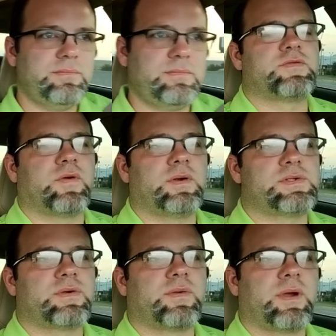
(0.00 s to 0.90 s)
As far
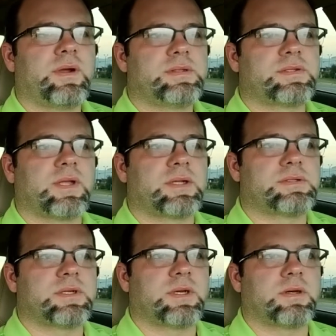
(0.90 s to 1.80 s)
as the rear end
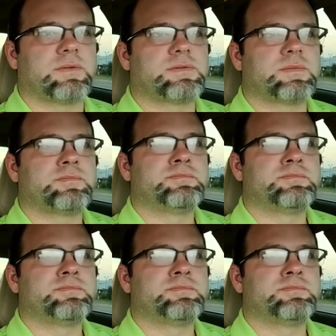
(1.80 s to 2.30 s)
selection goes,